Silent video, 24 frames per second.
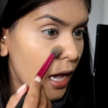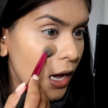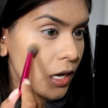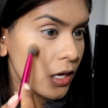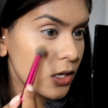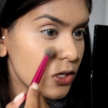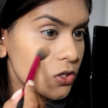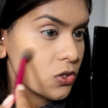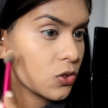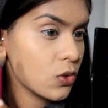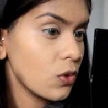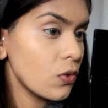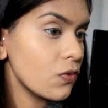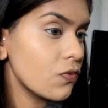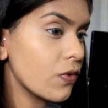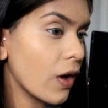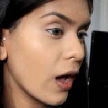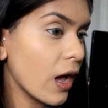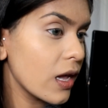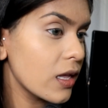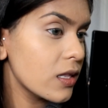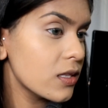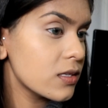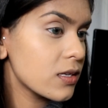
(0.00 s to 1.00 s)
I do
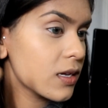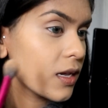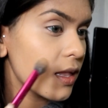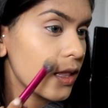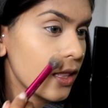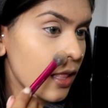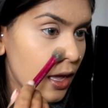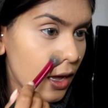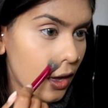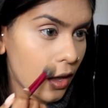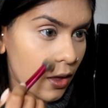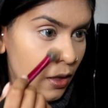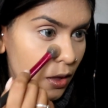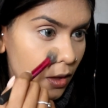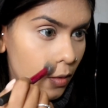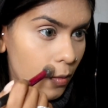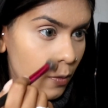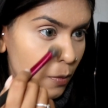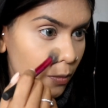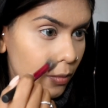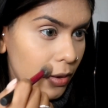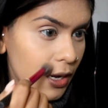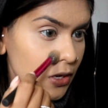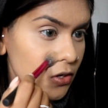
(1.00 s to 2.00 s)
find it like
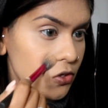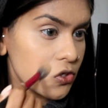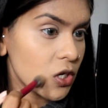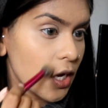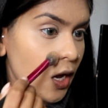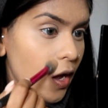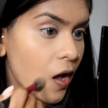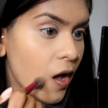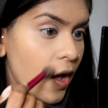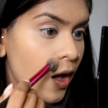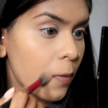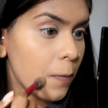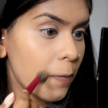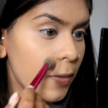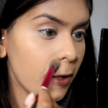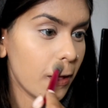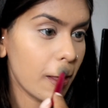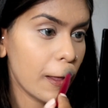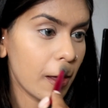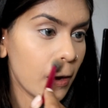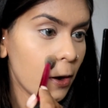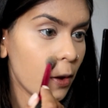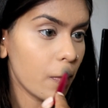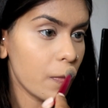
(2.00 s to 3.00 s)
bunching up a
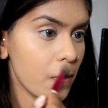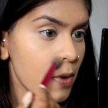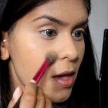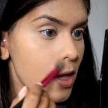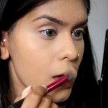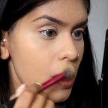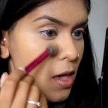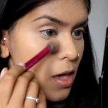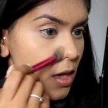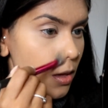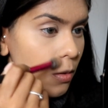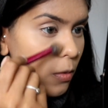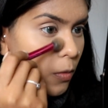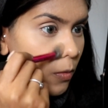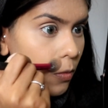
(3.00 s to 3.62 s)
little bit,